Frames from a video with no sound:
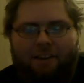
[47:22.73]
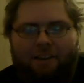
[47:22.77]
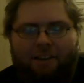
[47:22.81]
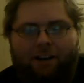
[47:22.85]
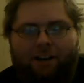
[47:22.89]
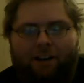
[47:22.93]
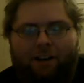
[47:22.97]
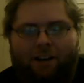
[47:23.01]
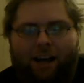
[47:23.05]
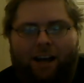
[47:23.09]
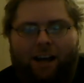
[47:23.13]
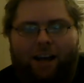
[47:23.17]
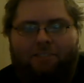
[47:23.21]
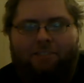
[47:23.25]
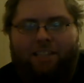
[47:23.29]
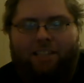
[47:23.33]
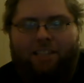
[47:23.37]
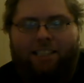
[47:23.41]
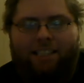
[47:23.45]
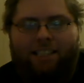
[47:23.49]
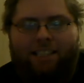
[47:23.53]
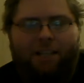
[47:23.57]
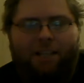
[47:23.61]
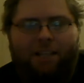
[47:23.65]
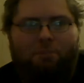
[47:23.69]
we don't have to
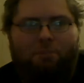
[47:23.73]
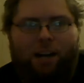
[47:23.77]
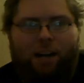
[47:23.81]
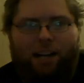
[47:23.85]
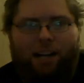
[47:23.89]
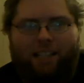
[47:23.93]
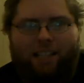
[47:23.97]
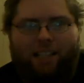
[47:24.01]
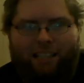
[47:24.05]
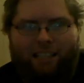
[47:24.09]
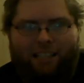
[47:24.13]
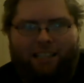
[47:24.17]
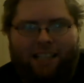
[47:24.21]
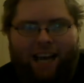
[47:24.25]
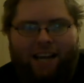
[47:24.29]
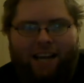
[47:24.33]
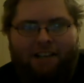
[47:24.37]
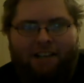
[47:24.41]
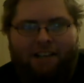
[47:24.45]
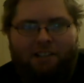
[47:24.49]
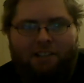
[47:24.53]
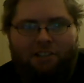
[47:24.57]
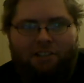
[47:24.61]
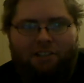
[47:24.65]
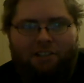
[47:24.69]
see Bran's
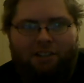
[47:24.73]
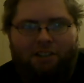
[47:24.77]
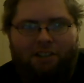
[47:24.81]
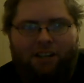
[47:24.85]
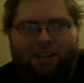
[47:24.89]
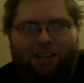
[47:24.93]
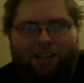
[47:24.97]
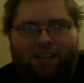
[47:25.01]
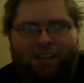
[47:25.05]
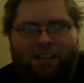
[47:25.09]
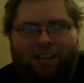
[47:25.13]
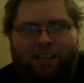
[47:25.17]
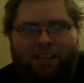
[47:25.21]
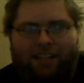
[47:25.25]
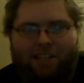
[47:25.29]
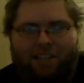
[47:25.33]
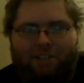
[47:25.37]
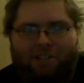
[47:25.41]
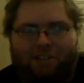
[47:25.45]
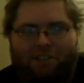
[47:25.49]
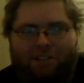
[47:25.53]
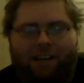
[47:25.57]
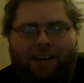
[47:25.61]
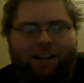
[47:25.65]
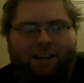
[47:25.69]
entire journey in the
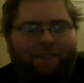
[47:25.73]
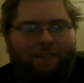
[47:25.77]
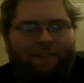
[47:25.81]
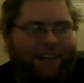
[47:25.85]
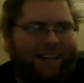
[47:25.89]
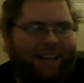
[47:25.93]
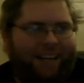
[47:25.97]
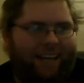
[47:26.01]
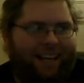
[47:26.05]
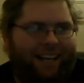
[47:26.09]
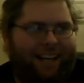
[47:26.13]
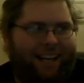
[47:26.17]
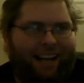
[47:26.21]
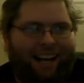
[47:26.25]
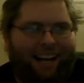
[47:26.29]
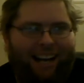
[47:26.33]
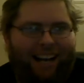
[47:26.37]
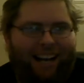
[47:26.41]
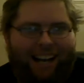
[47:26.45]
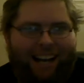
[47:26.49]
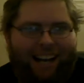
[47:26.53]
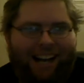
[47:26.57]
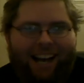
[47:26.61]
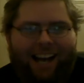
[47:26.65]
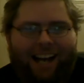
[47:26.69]
tree. We can kind
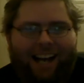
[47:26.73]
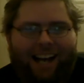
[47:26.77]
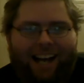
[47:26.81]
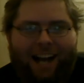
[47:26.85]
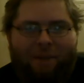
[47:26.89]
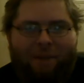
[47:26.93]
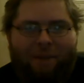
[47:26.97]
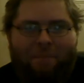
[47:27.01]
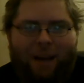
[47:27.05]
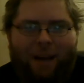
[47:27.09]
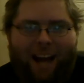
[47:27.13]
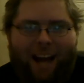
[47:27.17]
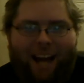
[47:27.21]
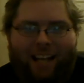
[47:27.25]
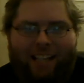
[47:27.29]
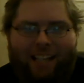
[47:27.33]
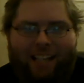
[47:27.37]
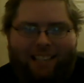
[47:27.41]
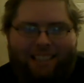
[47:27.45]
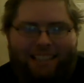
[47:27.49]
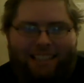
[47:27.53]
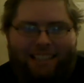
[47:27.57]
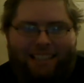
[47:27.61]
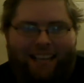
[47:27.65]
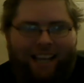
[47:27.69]
of cut back
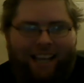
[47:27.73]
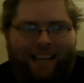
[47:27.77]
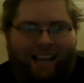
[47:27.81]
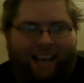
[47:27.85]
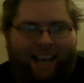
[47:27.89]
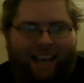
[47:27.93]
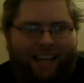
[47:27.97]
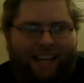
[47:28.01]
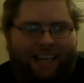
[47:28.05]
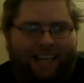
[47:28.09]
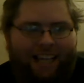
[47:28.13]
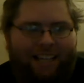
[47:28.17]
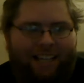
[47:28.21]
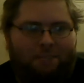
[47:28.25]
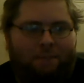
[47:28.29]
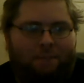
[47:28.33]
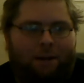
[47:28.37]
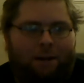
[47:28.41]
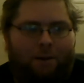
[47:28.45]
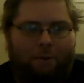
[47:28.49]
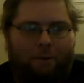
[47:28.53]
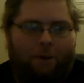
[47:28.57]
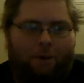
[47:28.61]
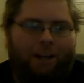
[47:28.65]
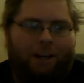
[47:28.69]
and say, like, he's
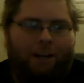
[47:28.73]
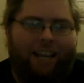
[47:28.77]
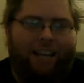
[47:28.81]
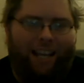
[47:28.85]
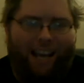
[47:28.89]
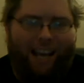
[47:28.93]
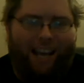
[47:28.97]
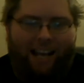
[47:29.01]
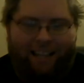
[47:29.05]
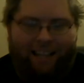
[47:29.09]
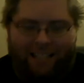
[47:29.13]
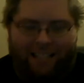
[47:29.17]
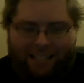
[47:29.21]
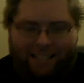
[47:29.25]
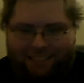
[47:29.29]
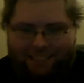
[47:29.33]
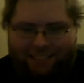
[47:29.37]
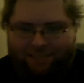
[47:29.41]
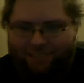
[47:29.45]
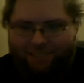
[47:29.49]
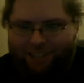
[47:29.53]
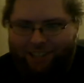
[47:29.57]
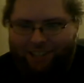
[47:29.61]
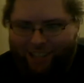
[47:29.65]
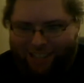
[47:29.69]
been working at this
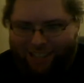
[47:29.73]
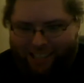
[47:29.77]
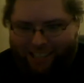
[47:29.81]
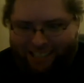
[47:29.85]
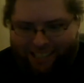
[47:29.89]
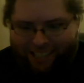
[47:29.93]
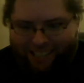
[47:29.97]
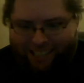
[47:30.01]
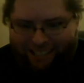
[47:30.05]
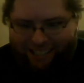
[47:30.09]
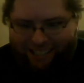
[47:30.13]
for a year,